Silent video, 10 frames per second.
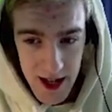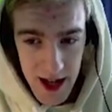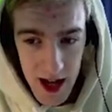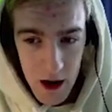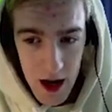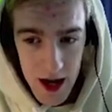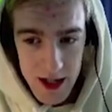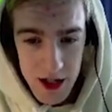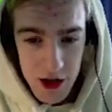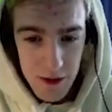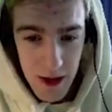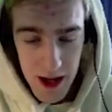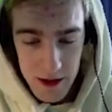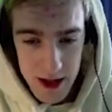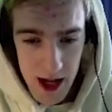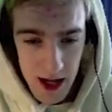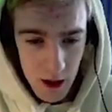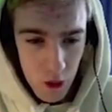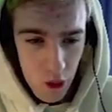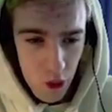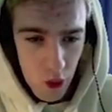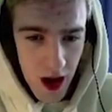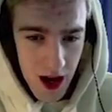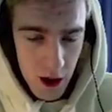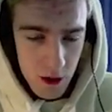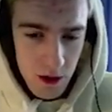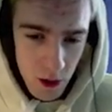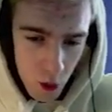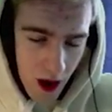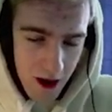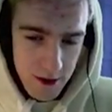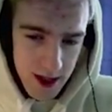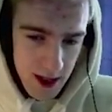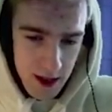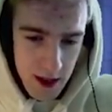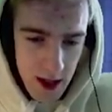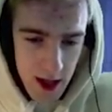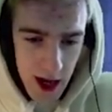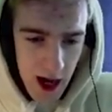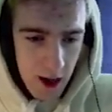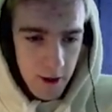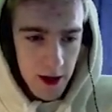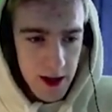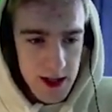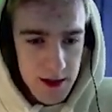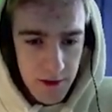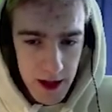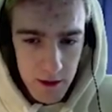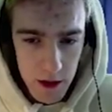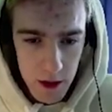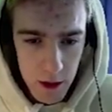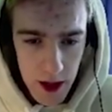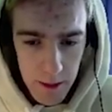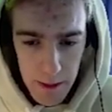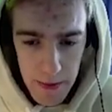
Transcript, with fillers: How hard did you bite your tongue? Wow. Wowza. Um, okay, let's flee real quick.